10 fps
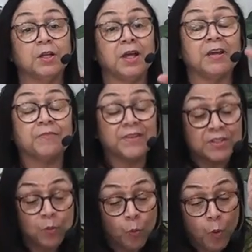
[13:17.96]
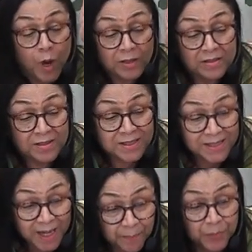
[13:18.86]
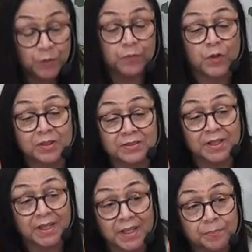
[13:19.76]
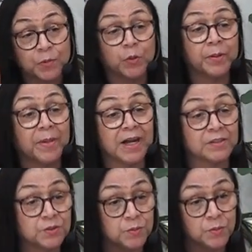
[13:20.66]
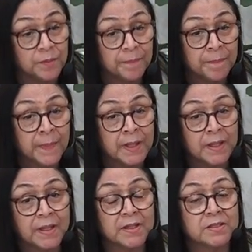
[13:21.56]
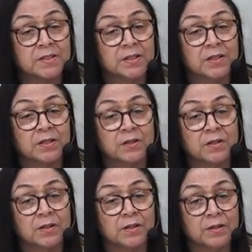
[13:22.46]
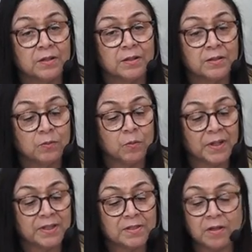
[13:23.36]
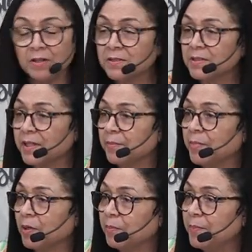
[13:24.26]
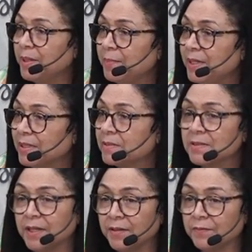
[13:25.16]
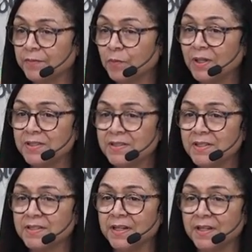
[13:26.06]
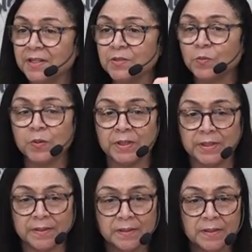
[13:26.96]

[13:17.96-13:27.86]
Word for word: If it's one step you've got to keep going back to, is what does God say about me being saved? What does He say in His Word?